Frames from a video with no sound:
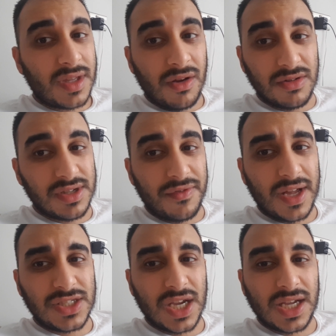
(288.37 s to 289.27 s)
Because it's a
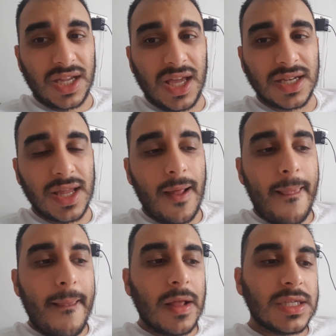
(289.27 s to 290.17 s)
fat check at the end.
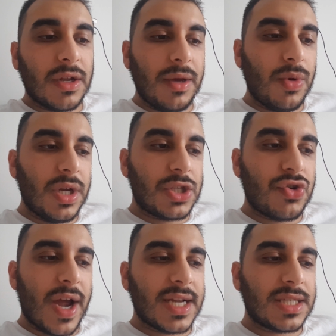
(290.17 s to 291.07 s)
So they want to
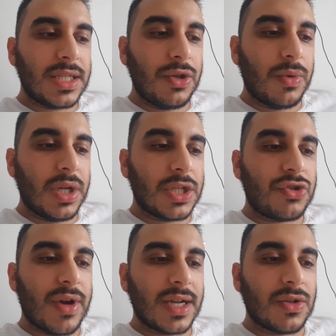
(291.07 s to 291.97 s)
attract, you want to
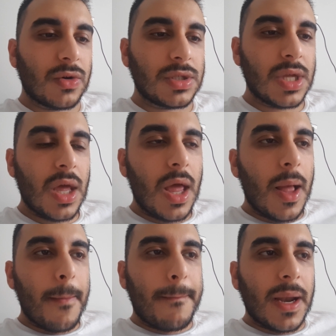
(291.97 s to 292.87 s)
attract docs.
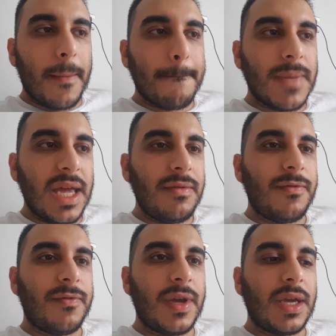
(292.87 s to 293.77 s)
But the main
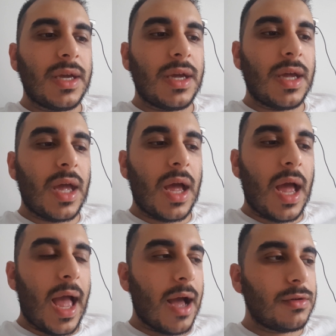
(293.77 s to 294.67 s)
thing,
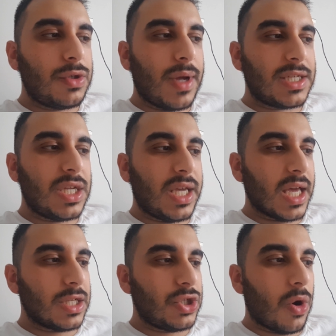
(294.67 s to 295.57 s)
how to actually get
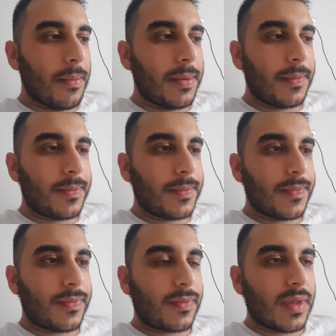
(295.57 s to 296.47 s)
a job.
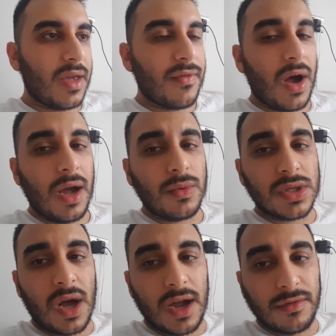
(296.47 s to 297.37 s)
If I was
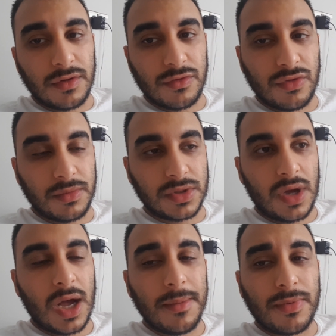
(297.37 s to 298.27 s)
hiring a recruitment, so
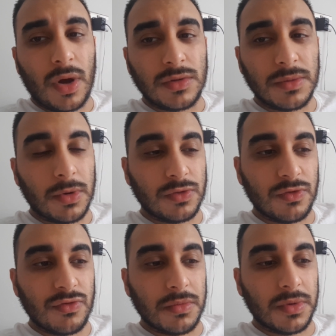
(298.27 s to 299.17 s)
I can go to most
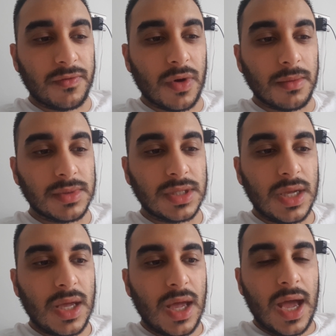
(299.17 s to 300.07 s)
recruitment firms
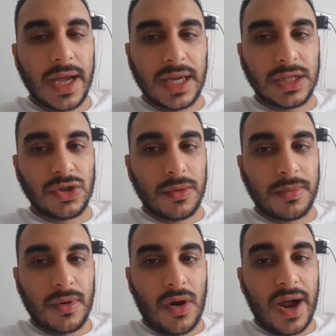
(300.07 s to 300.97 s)
and get a job,
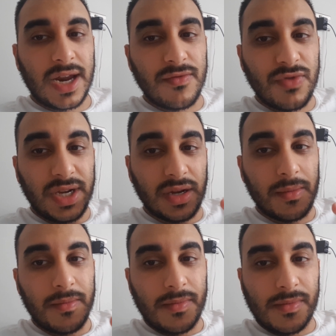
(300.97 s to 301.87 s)
I can ring
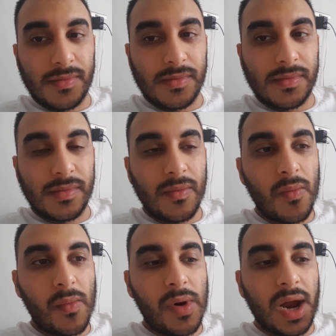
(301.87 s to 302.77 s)
them
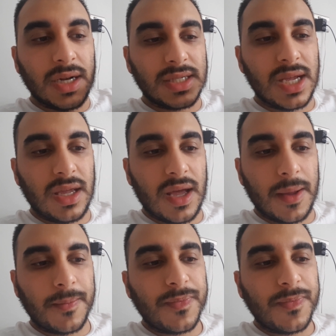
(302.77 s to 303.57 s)
and say yeah.